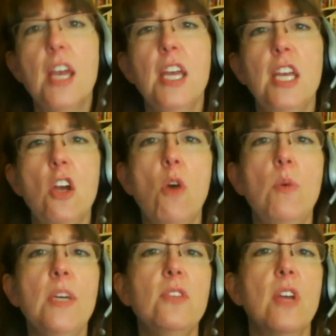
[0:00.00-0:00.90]
he
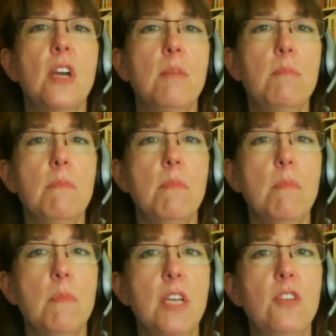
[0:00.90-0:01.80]
always
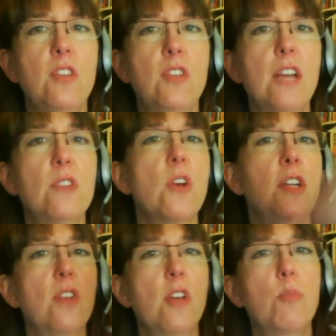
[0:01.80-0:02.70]
his sales on
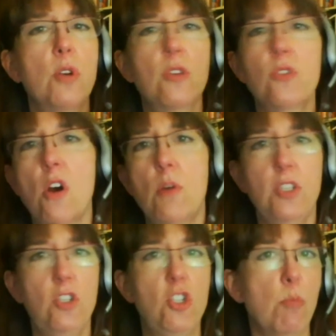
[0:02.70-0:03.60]
his other books
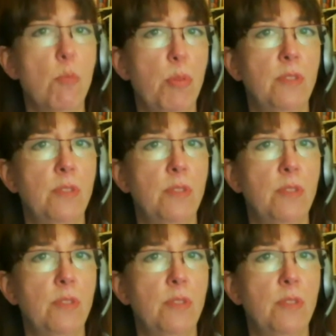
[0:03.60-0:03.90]
always jump,